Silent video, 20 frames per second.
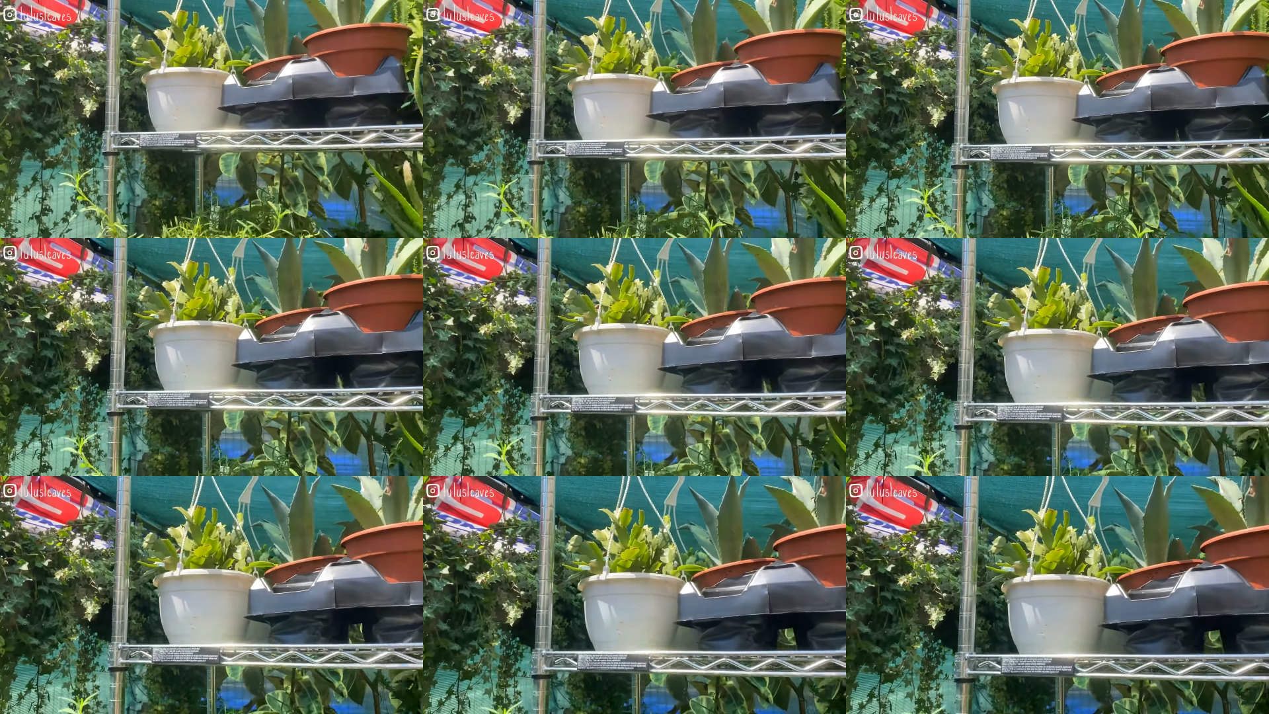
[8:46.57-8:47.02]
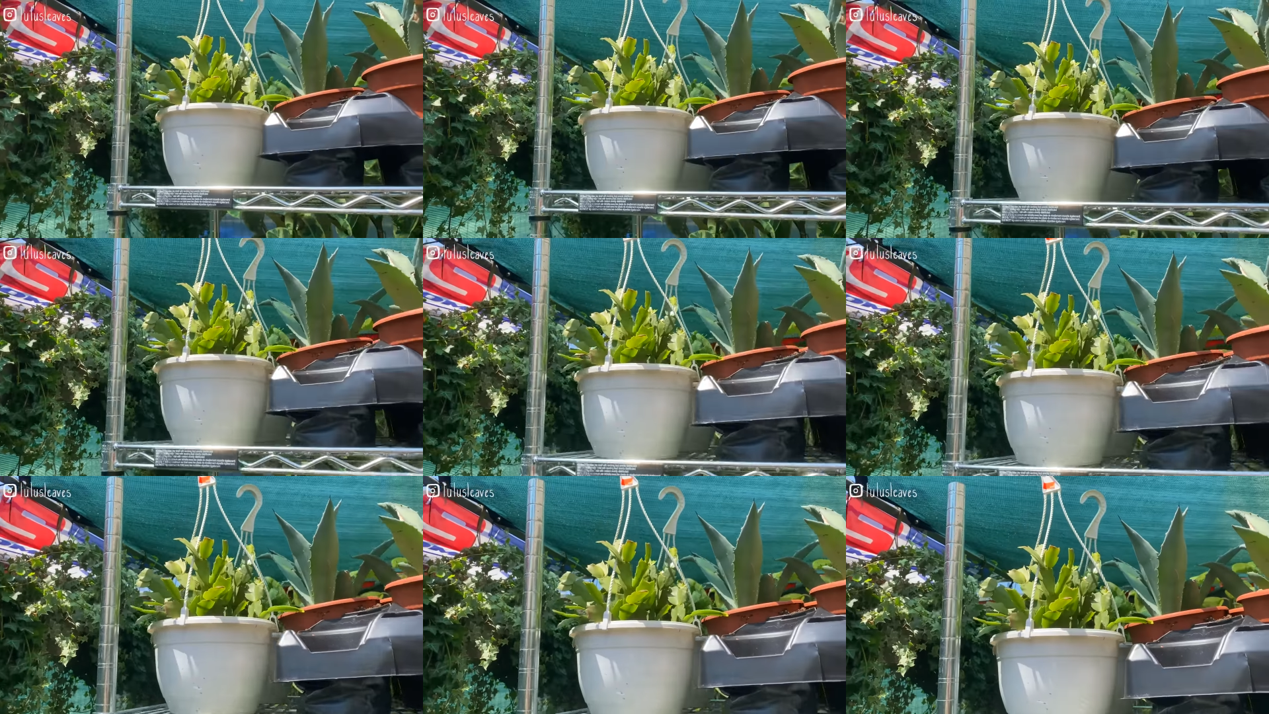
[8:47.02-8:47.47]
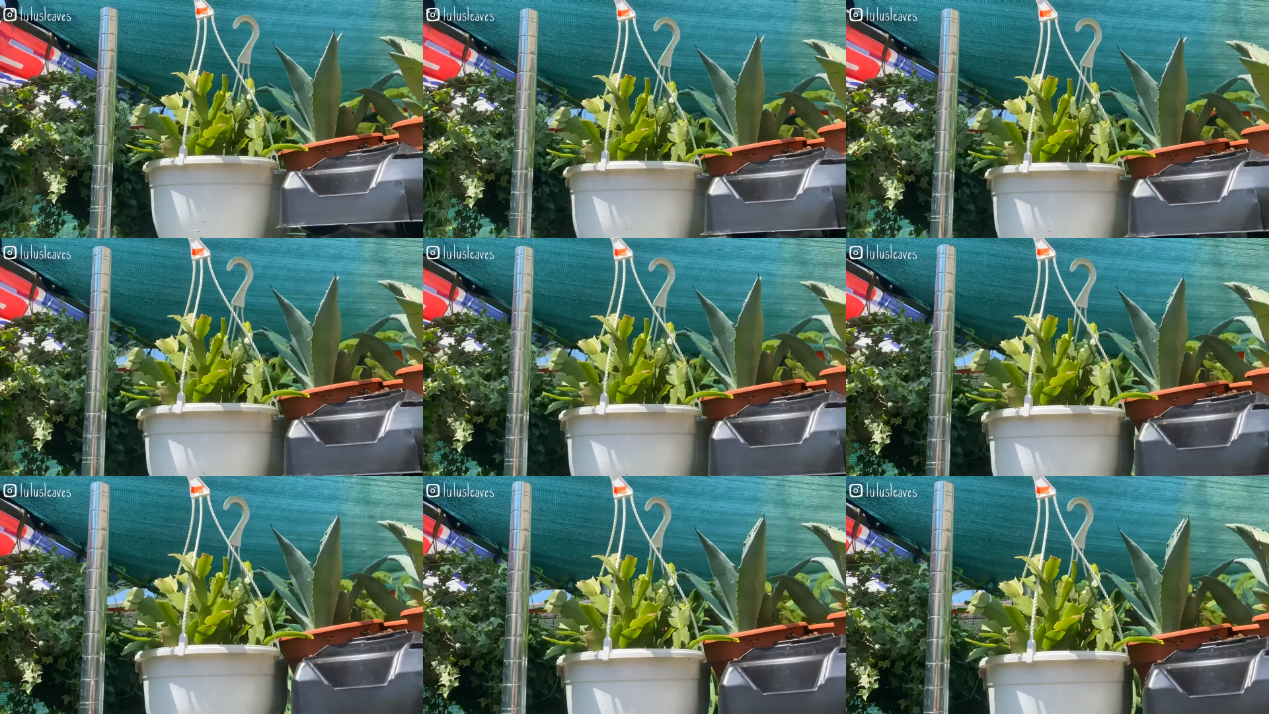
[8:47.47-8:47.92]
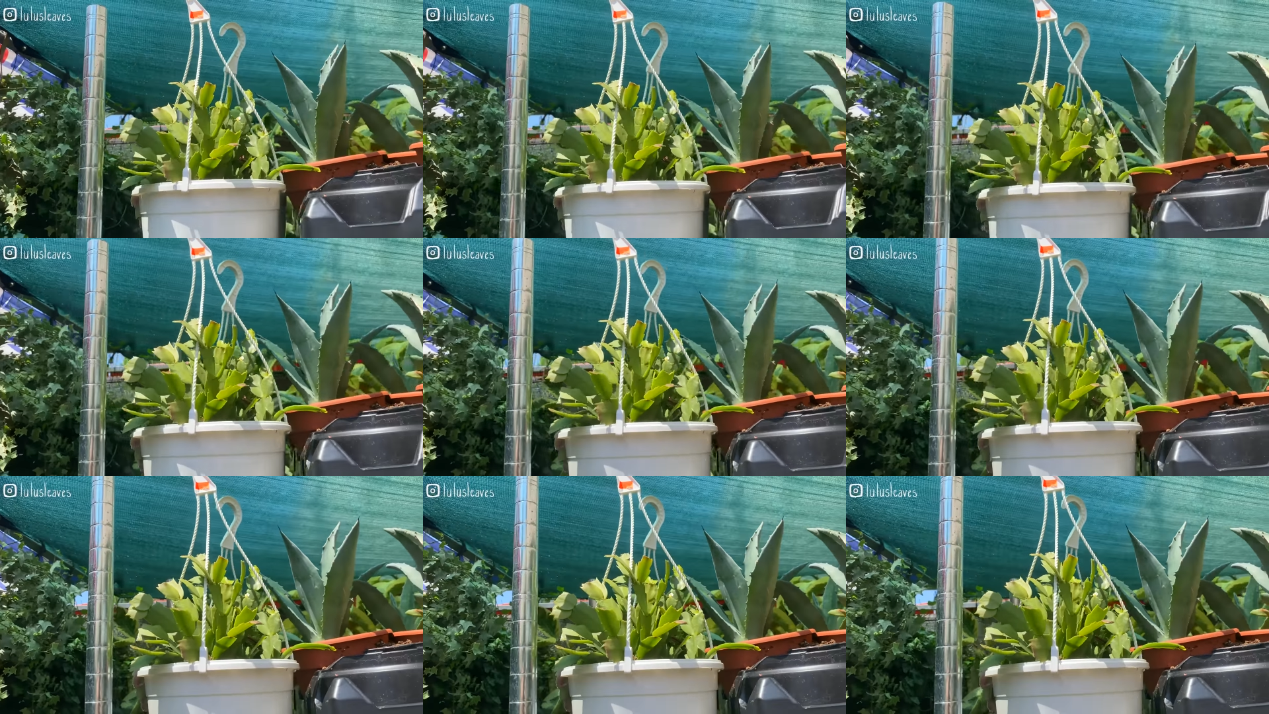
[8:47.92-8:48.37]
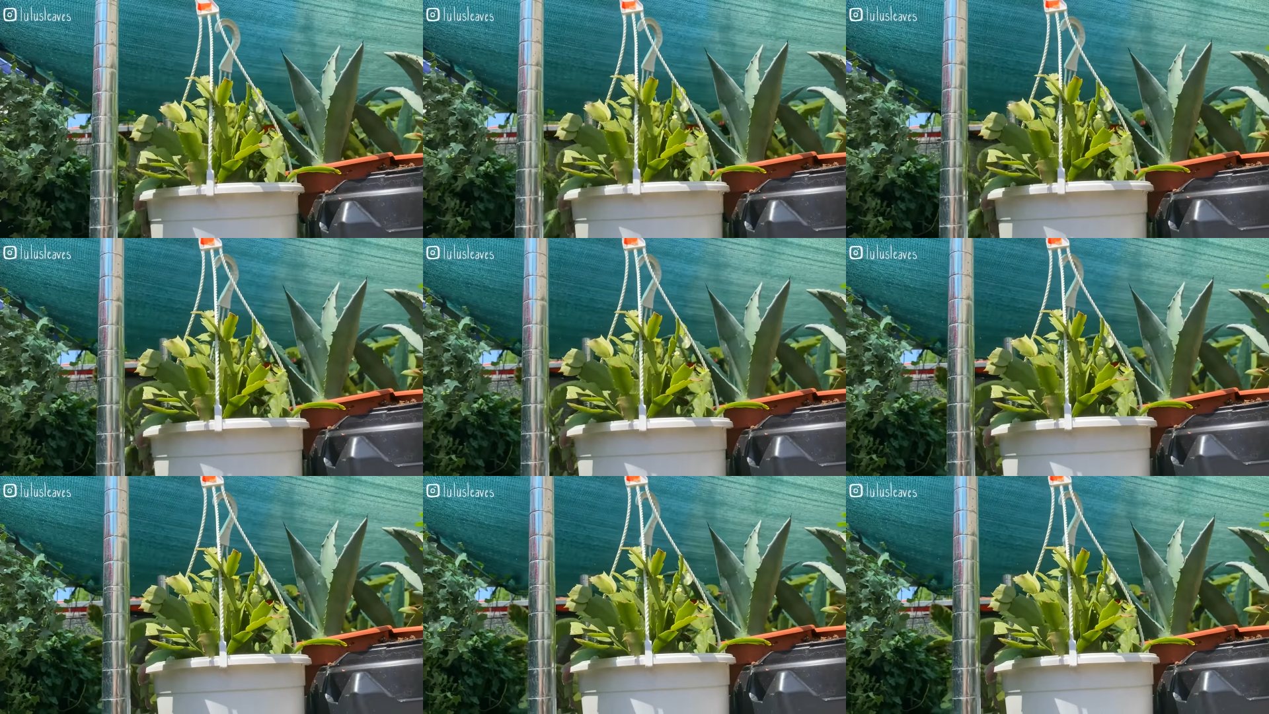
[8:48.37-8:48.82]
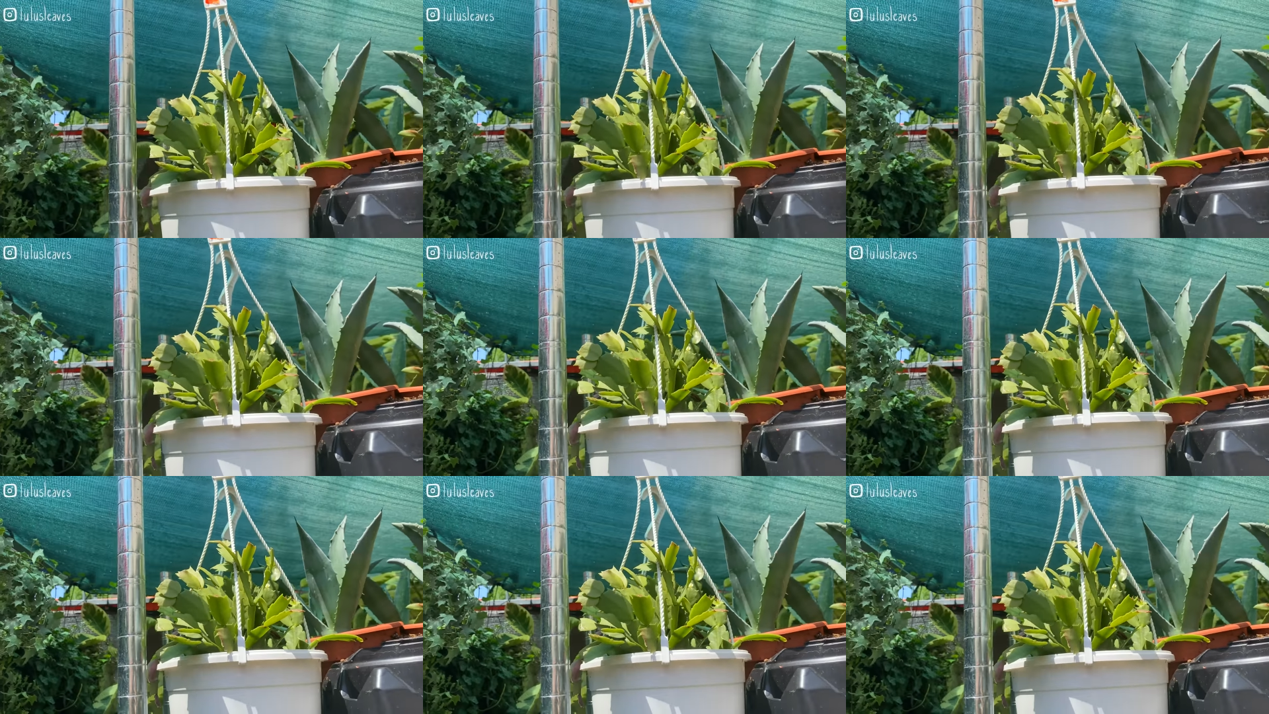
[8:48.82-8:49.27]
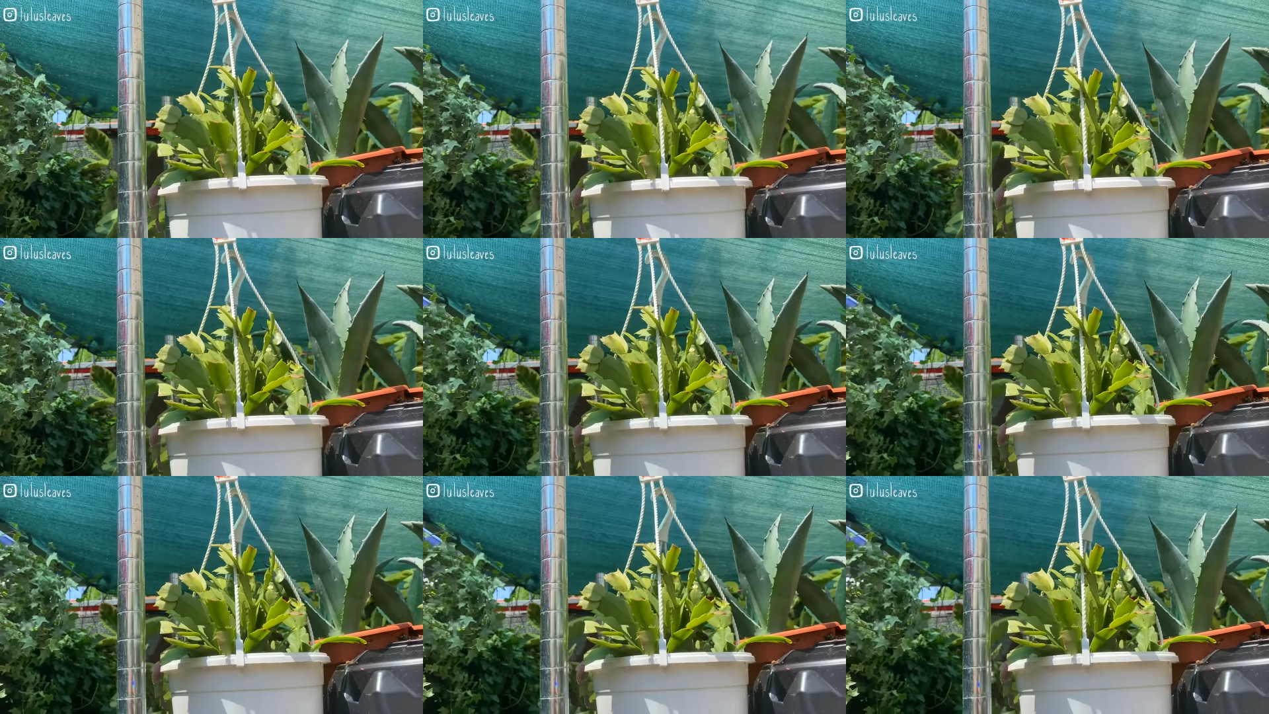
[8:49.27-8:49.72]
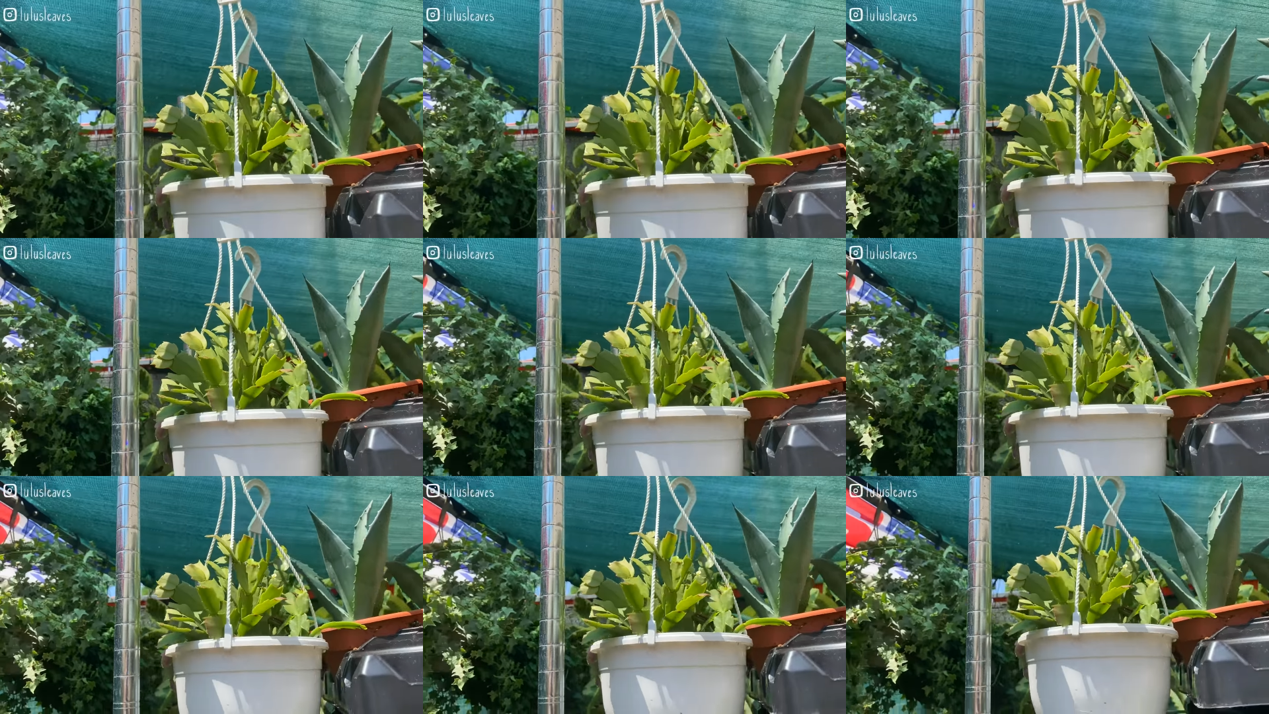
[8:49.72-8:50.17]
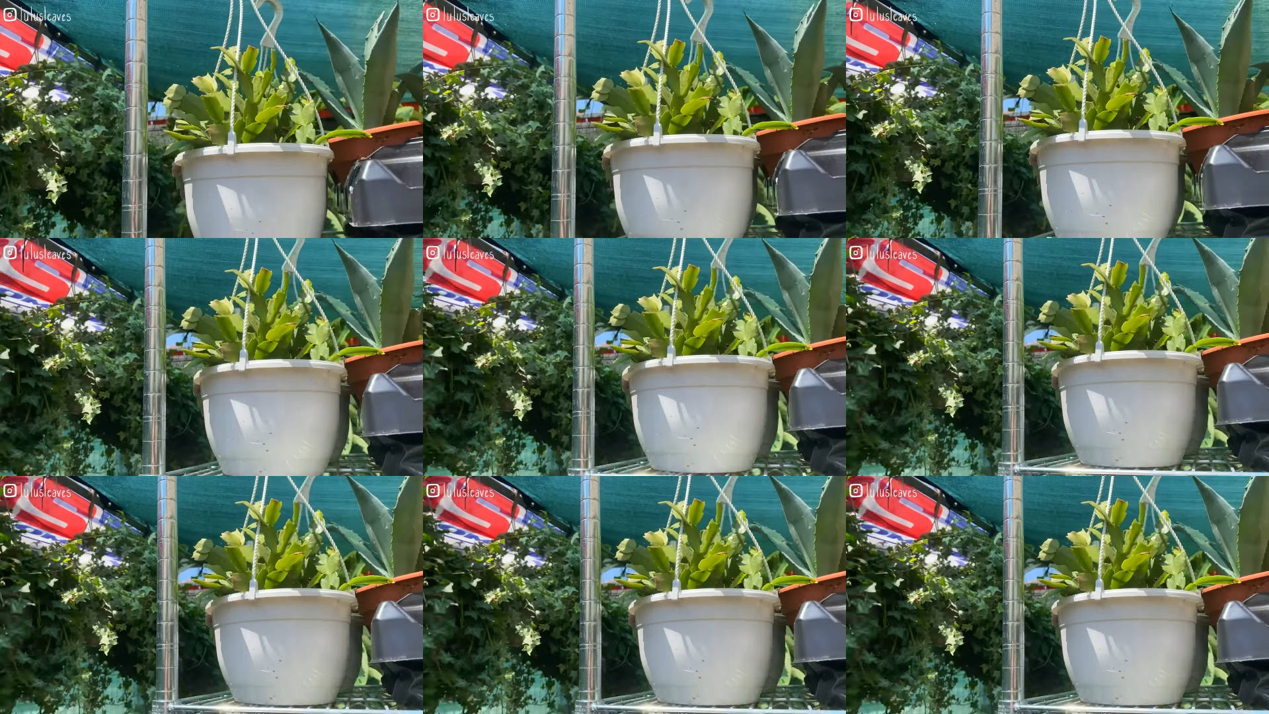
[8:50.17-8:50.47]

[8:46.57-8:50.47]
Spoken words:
(no speaker visible)